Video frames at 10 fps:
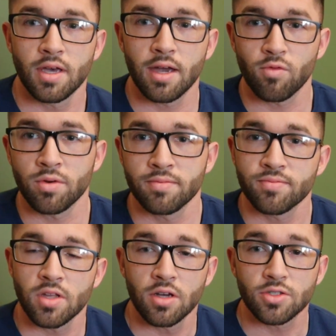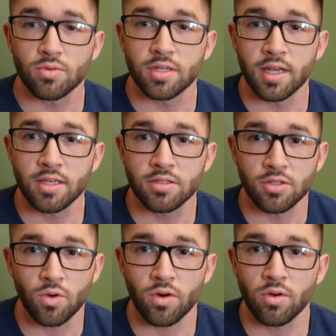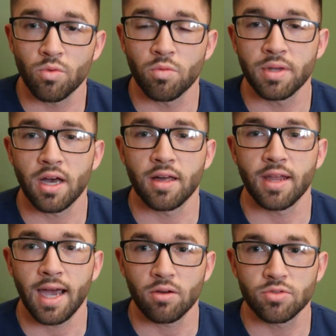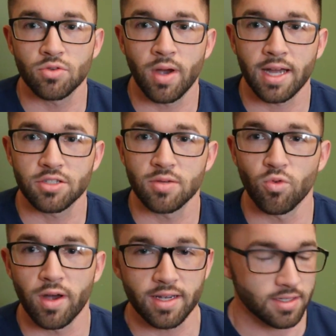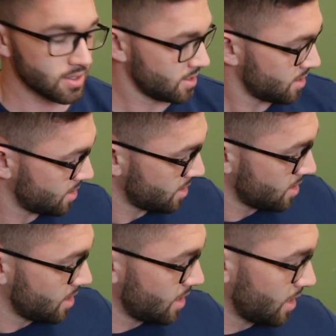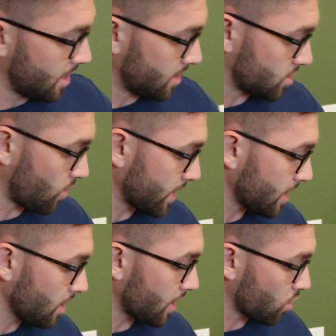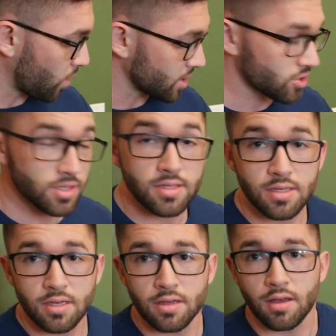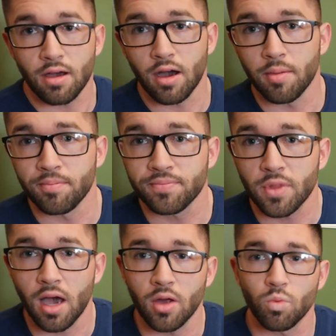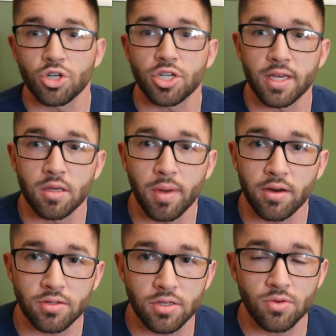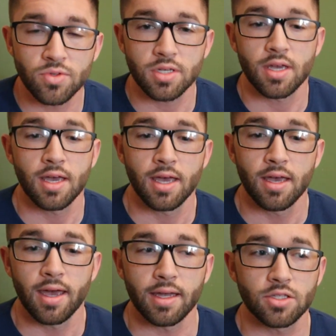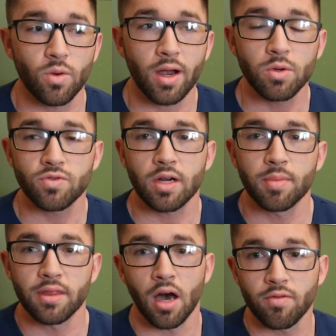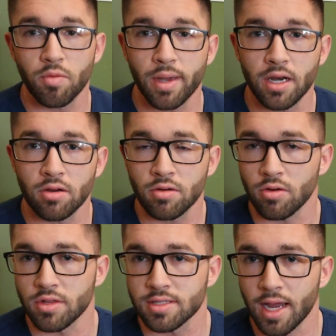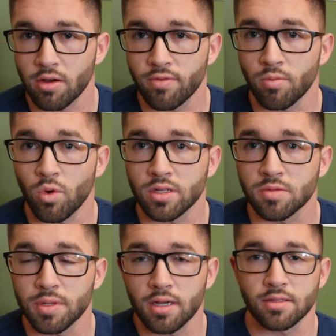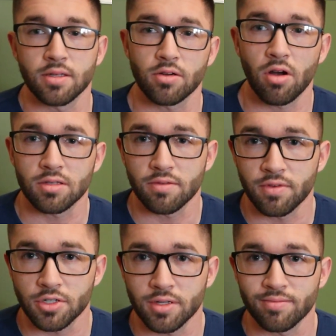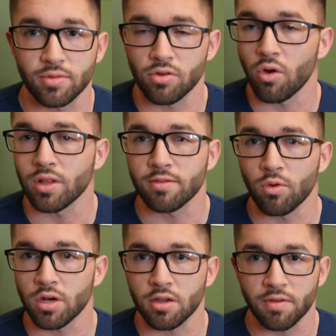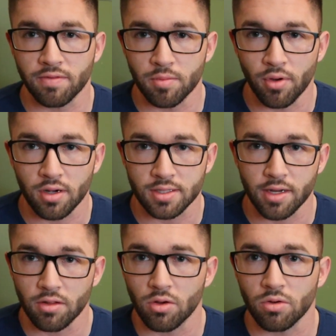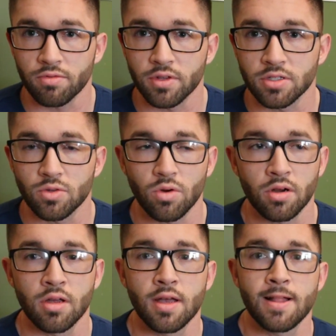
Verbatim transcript: Hey everyone, so today's tutorial will be on how to hatch emu eggs. And so I get a lot of questions um, on which incubator to use, and so I always recommend the Hova-Bator or the styrofoam ones because they're cost efficient. They're only 40 or 50 bucks at your local feed store.